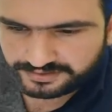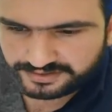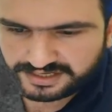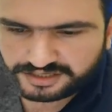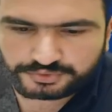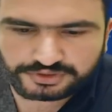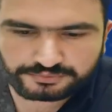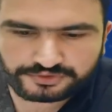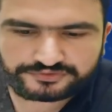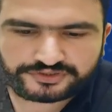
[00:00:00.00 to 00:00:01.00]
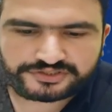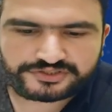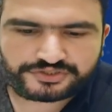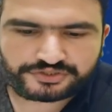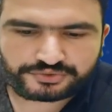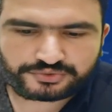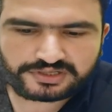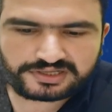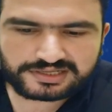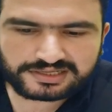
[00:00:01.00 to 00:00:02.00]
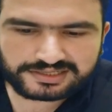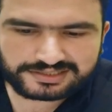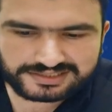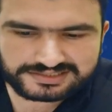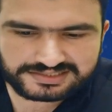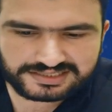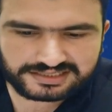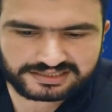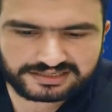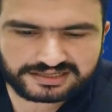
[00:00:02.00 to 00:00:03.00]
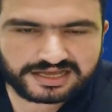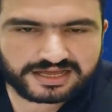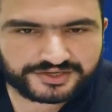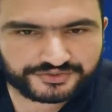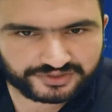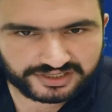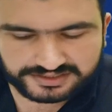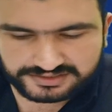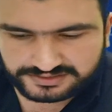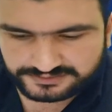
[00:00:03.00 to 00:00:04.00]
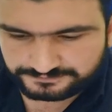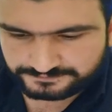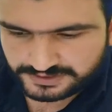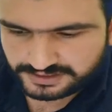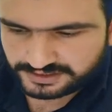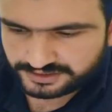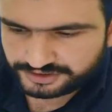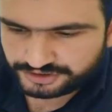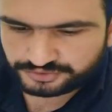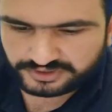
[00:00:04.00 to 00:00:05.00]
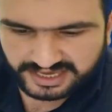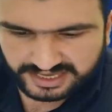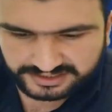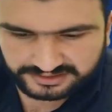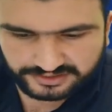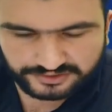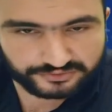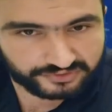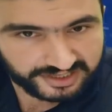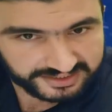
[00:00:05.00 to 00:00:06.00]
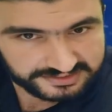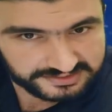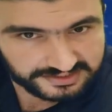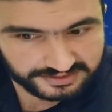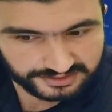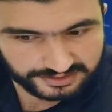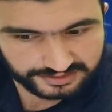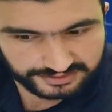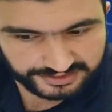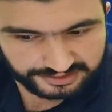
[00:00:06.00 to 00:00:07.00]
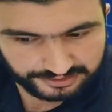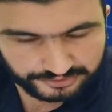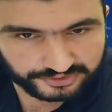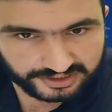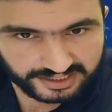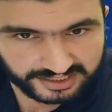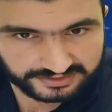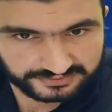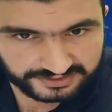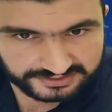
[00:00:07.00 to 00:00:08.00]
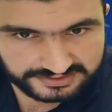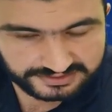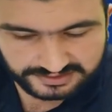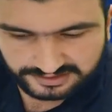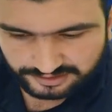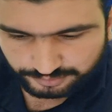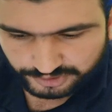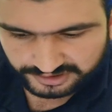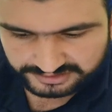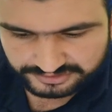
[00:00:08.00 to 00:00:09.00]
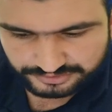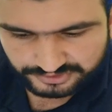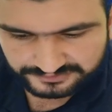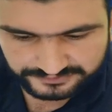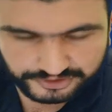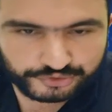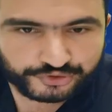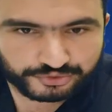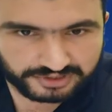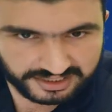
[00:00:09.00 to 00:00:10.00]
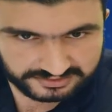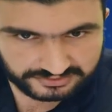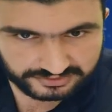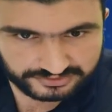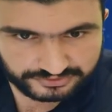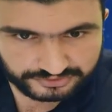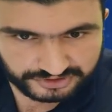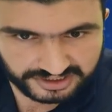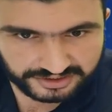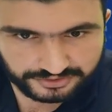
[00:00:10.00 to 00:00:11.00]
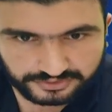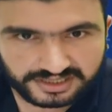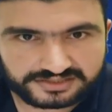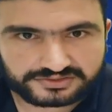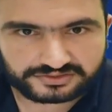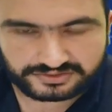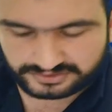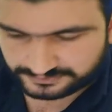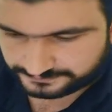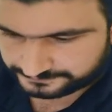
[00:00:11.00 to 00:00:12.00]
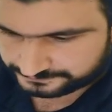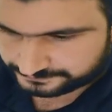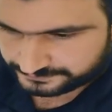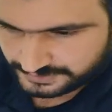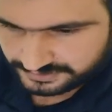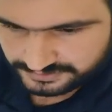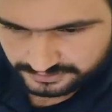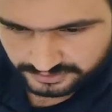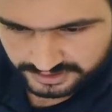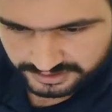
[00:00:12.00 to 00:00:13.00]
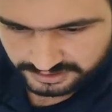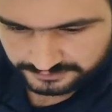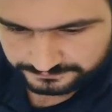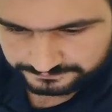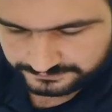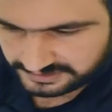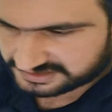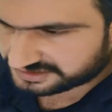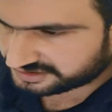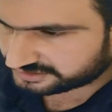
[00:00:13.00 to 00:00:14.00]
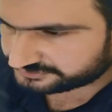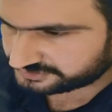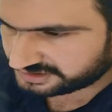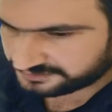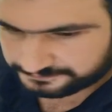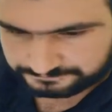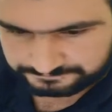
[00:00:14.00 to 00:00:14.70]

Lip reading: Now we'll move on to listen and write. You can write, then look at this part to review your answers, to check your answers. So here, listen carefully.